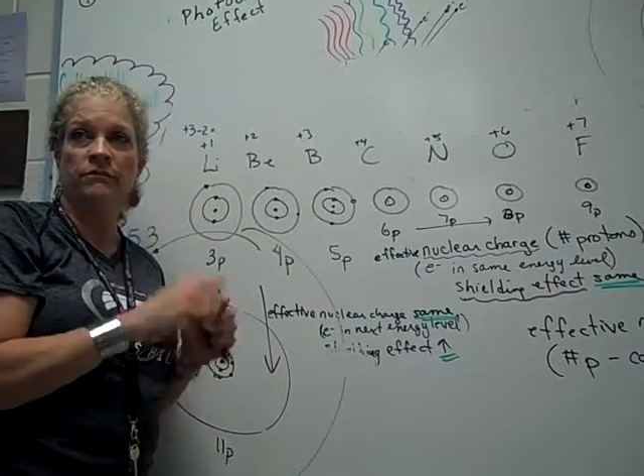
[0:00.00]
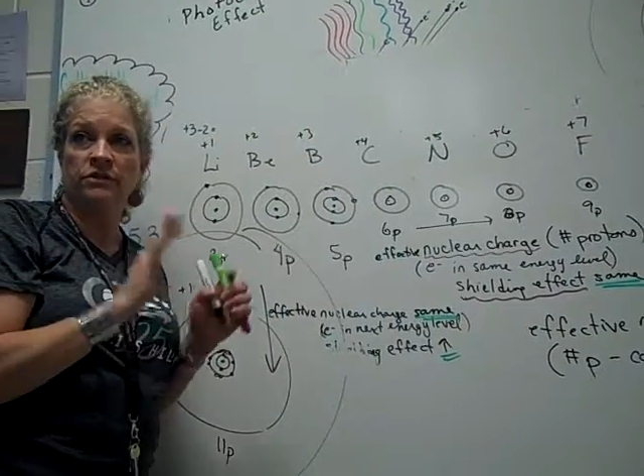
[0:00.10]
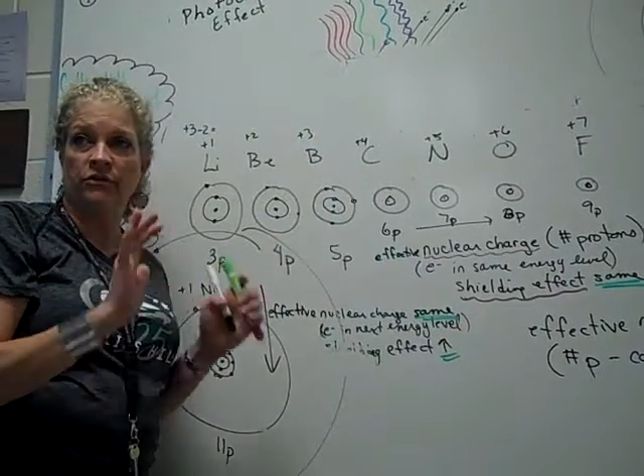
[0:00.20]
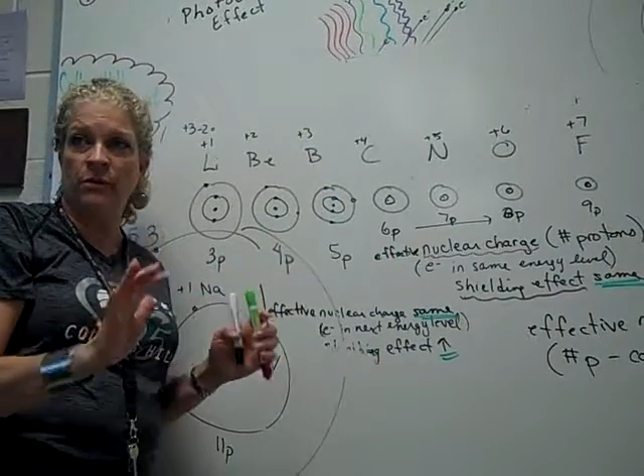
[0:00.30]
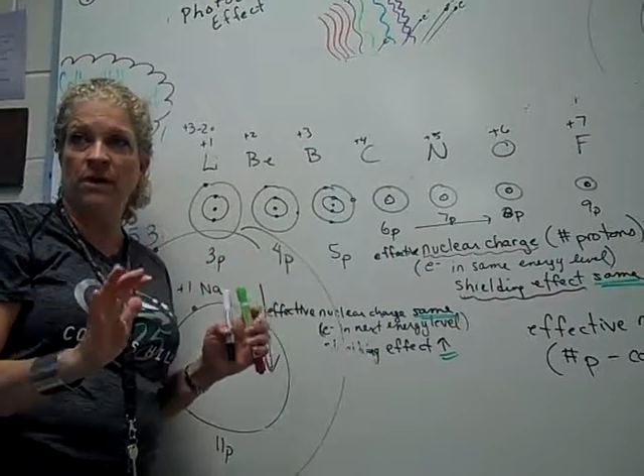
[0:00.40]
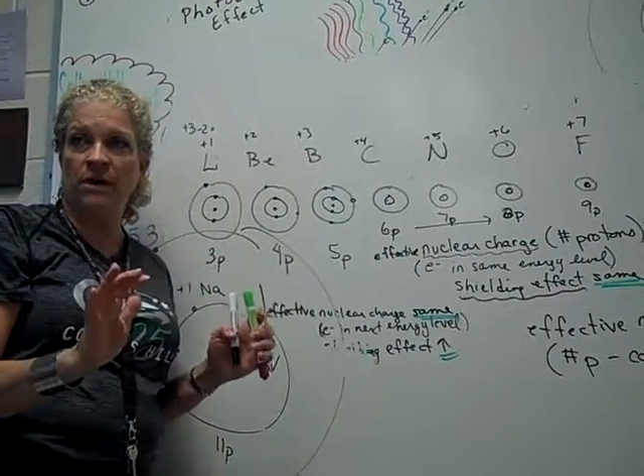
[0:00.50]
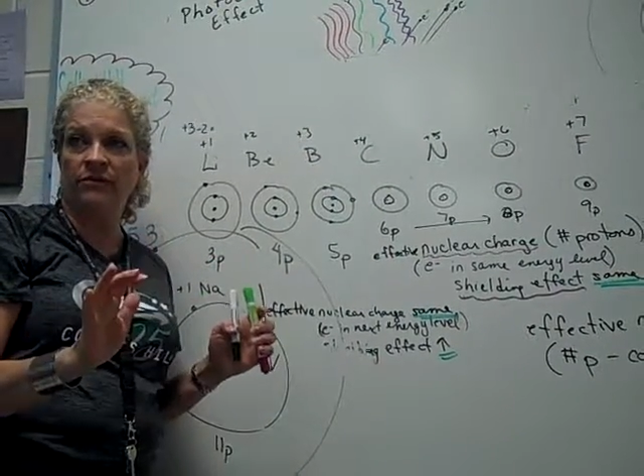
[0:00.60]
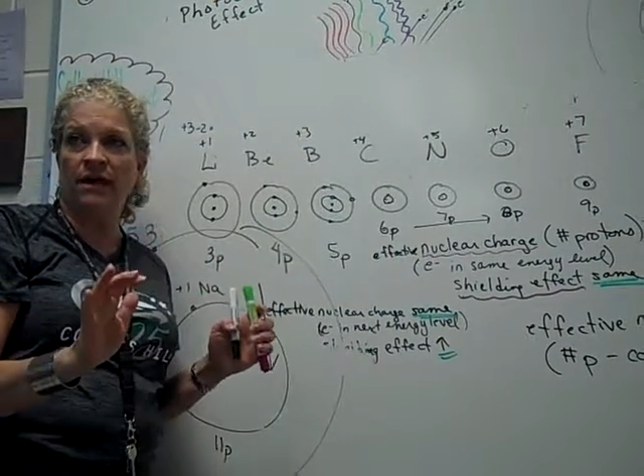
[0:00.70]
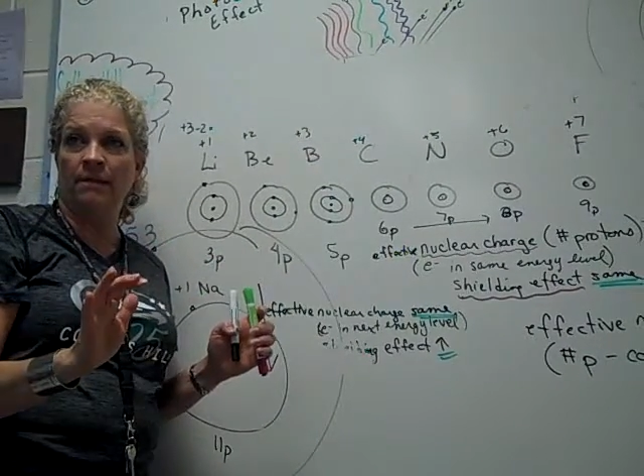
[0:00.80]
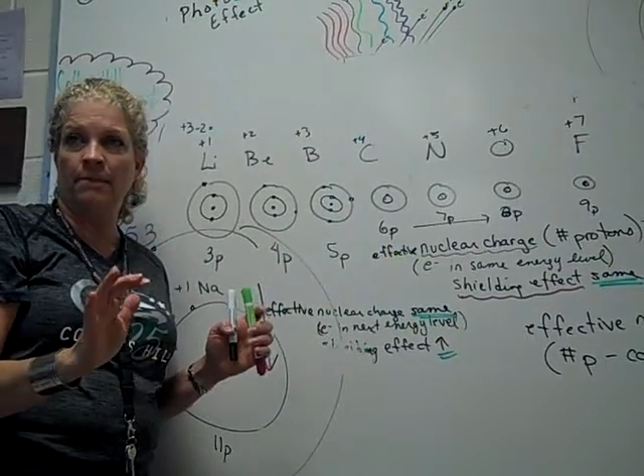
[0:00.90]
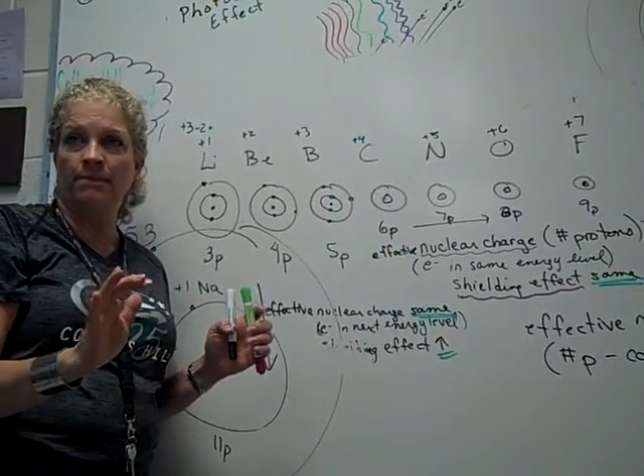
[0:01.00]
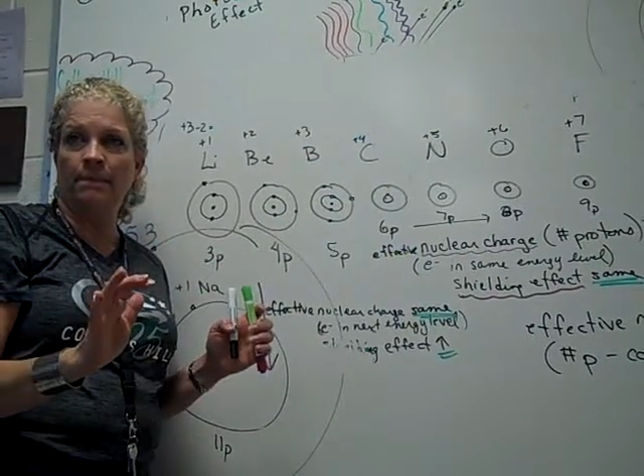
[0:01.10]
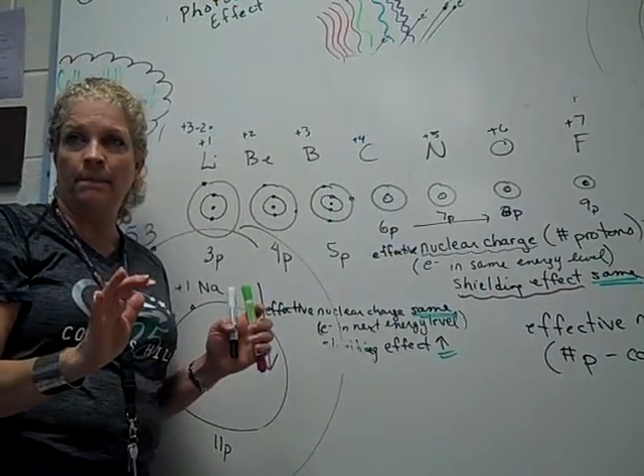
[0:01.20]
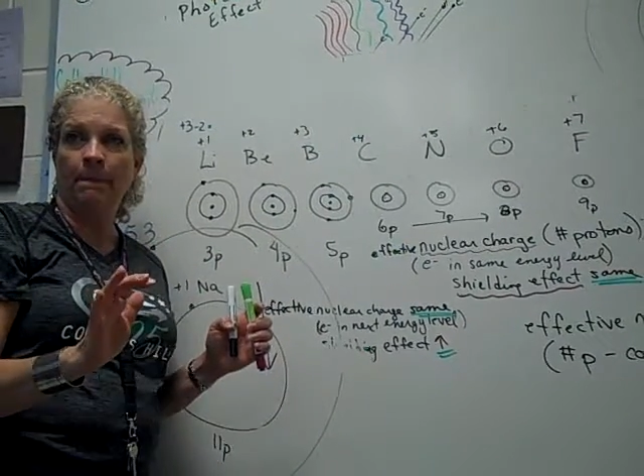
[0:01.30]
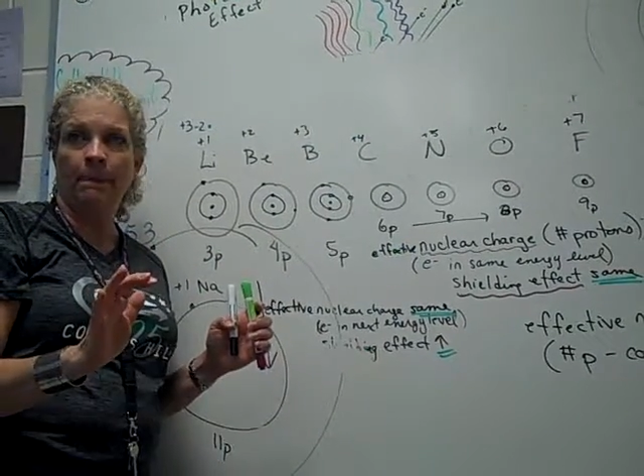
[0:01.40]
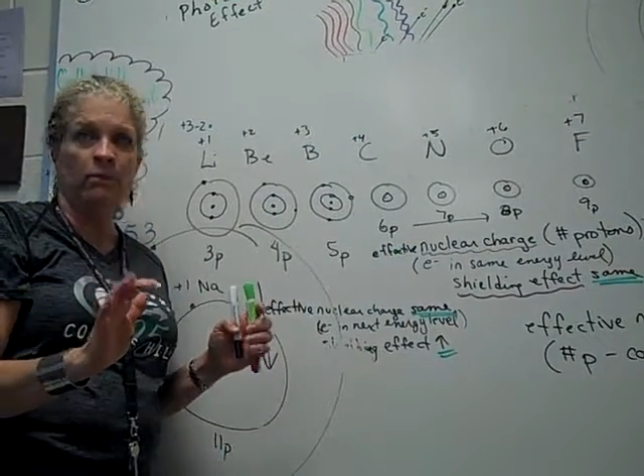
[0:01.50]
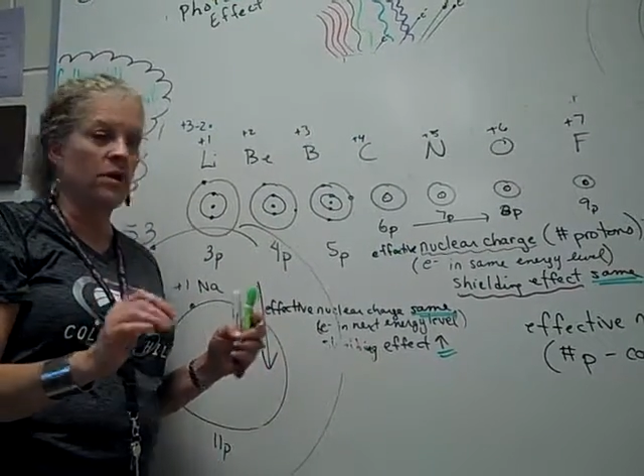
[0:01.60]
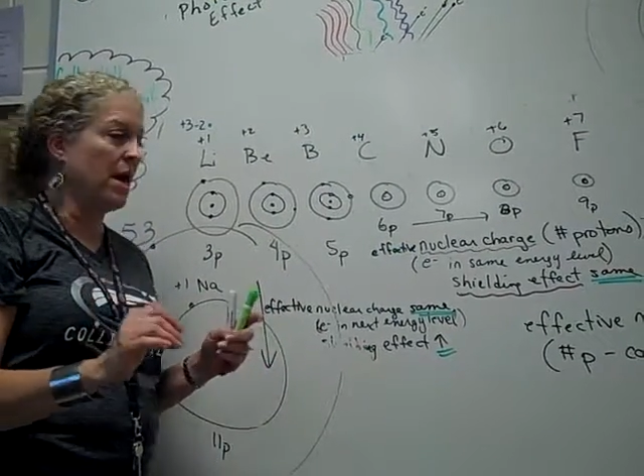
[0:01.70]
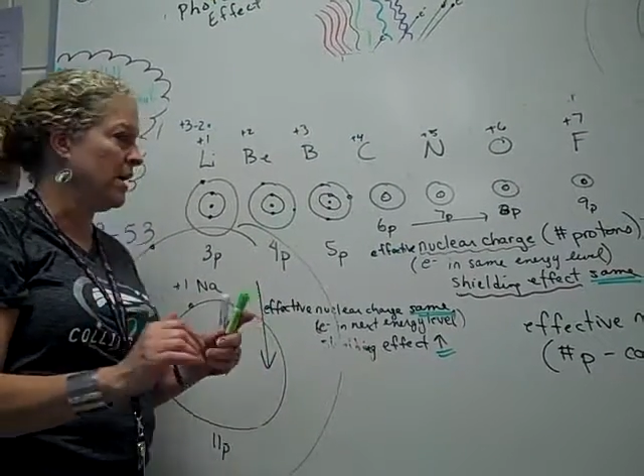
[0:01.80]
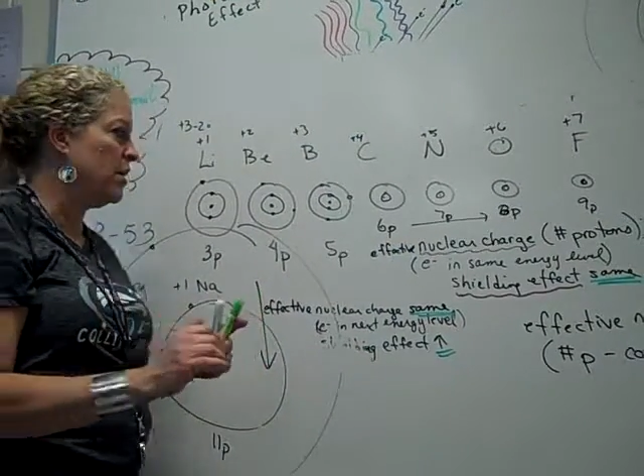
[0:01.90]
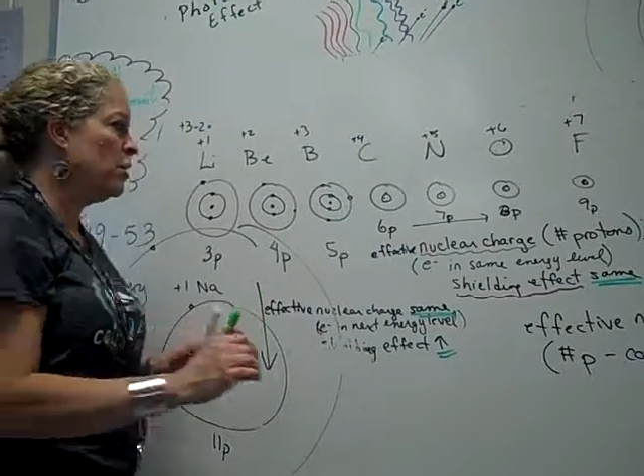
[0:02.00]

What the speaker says: Does everybody get that? Okay,